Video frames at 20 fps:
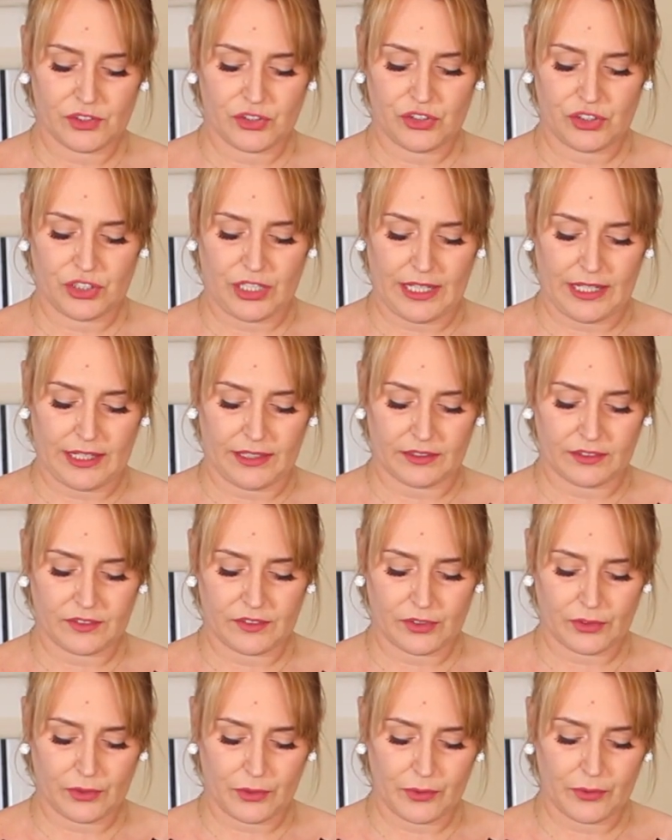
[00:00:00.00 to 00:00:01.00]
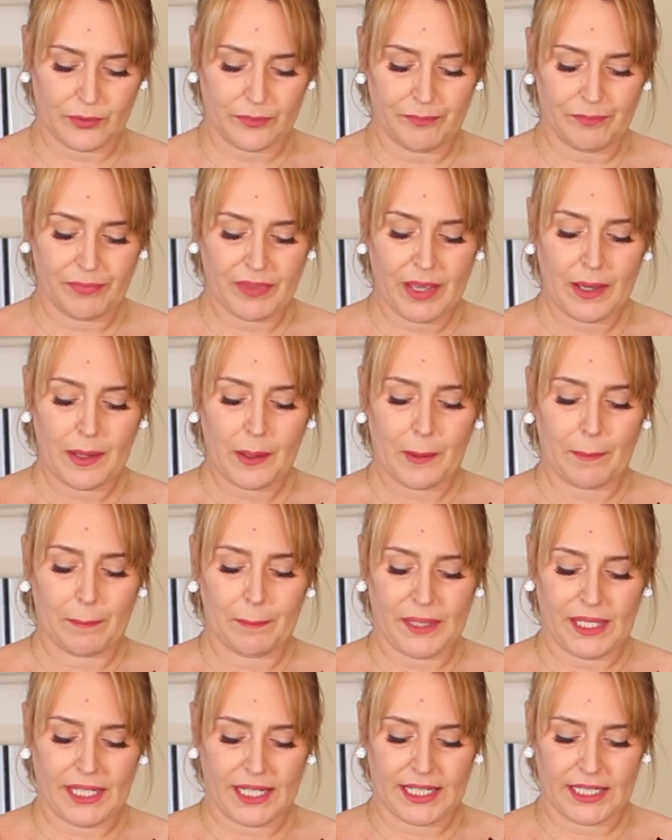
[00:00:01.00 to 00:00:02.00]
Gentle,
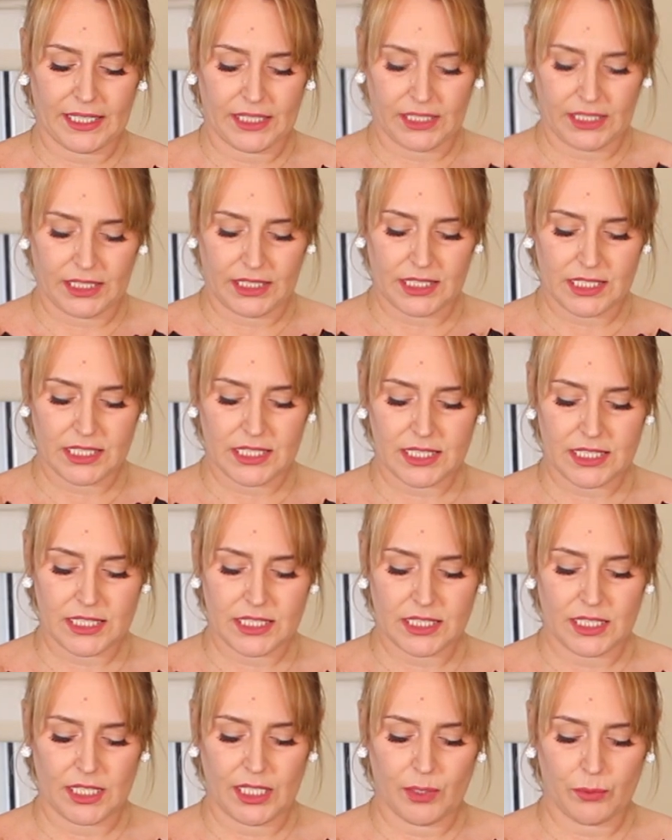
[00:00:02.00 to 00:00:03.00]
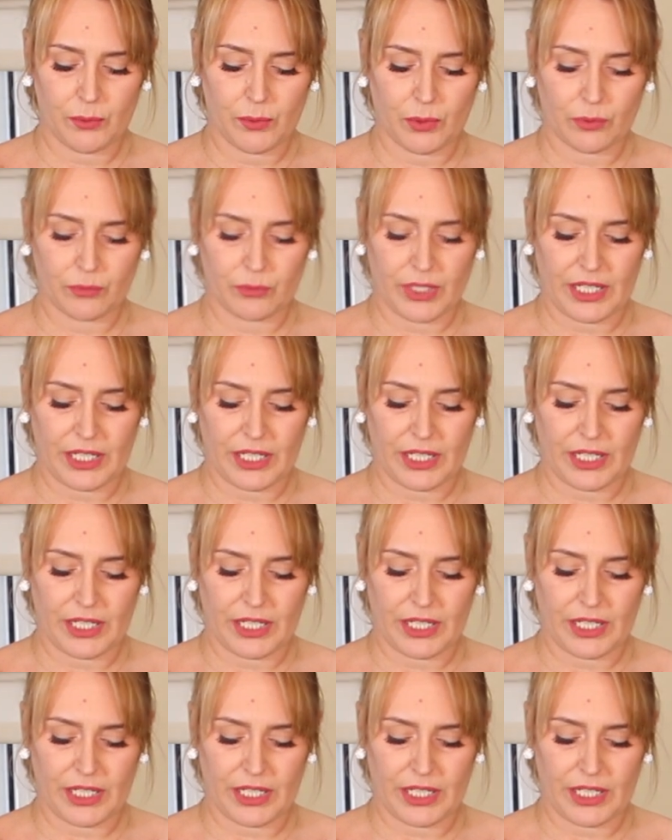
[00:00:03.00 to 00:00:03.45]
because it won't